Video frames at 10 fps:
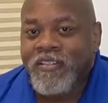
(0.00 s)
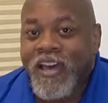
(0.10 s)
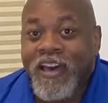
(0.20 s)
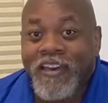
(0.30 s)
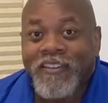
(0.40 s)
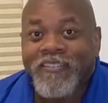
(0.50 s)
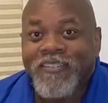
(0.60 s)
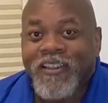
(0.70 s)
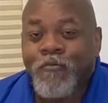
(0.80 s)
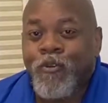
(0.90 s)
Hi,
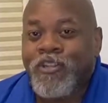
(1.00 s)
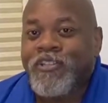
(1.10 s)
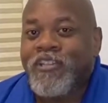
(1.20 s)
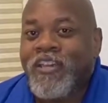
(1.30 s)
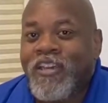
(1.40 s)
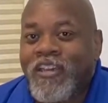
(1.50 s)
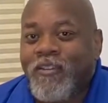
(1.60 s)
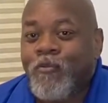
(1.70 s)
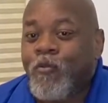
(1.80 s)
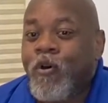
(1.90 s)
I'm Reggie
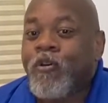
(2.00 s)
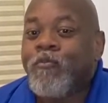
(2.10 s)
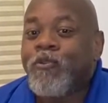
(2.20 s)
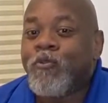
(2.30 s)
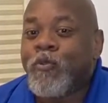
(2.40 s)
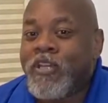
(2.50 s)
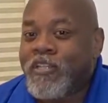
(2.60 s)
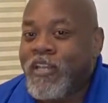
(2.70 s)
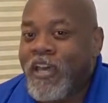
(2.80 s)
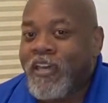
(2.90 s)
and welcome to
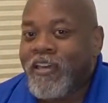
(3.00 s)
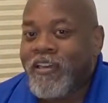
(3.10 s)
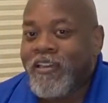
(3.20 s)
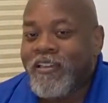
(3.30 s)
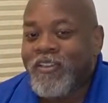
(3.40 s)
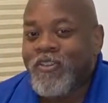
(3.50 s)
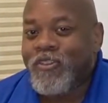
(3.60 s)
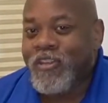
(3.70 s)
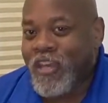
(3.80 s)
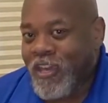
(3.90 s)
Read Tech.
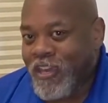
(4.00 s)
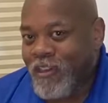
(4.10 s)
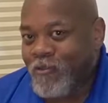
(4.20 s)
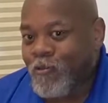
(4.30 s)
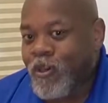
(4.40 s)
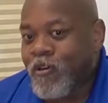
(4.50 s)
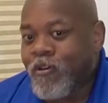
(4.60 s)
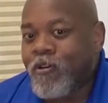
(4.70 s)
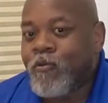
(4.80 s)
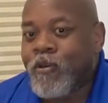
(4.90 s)
Today we
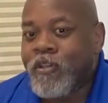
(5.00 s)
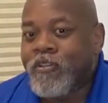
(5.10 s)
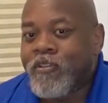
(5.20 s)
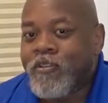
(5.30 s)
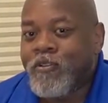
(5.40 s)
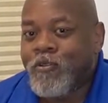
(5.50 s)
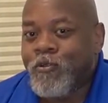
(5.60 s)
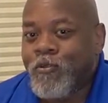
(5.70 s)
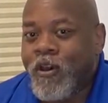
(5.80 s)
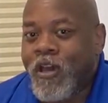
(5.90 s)
are going to
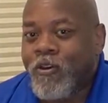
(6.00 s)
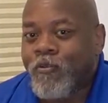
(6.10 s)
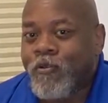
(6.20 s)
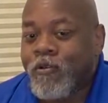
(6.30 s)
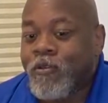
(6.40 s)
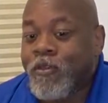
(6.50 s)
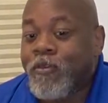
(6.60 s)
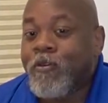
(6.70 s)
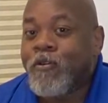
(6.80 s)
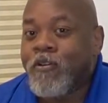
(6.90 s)
do our
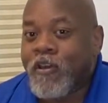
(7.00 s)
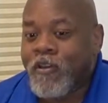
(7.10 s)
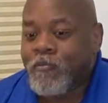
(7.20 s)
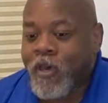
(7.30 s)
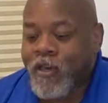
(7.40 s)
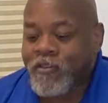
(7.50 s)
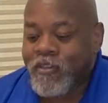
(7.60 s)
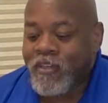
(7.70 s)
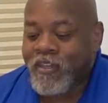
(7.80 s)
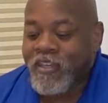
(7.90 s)
third
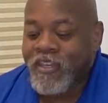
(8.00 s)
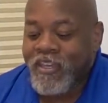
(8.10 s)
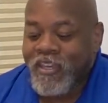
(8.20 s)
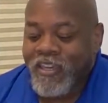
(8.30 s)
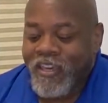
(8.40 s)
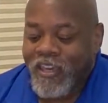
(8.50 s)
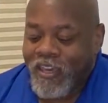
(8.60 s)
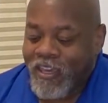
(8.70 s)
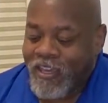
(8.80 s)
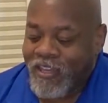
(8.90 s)
unboxing,
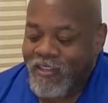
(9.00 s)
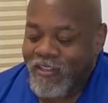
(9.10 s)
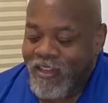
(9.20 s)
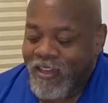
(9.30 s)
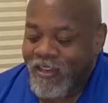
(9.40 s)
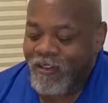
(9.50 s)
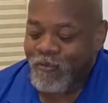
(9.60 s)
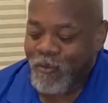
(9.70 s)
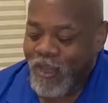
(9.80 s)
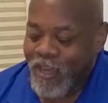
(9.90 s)
and
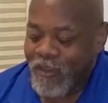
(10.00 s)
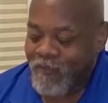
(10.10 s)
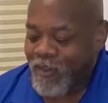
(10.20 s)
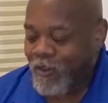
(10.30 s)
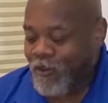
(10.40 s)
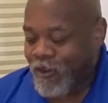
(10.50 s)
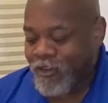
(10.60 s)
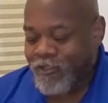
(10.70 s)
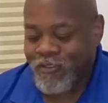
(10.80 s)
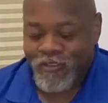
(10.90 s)
what I have here,
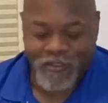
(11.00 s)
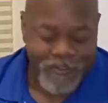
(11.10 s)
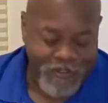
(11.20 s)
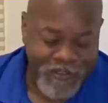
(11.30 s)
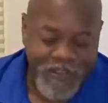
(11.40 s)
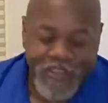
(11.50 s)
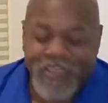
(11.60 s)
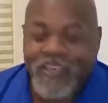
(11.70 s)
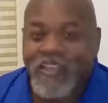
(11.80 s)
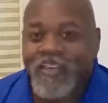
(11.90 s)
and it's
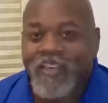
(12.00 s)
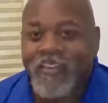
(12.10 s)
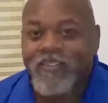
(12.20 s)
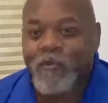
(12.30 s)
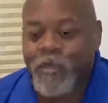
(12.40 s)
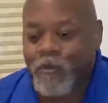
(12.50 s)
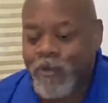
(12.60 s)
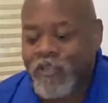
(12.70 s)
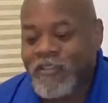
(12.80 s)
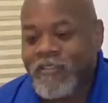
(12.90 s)
a big
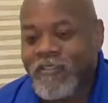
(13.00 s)
one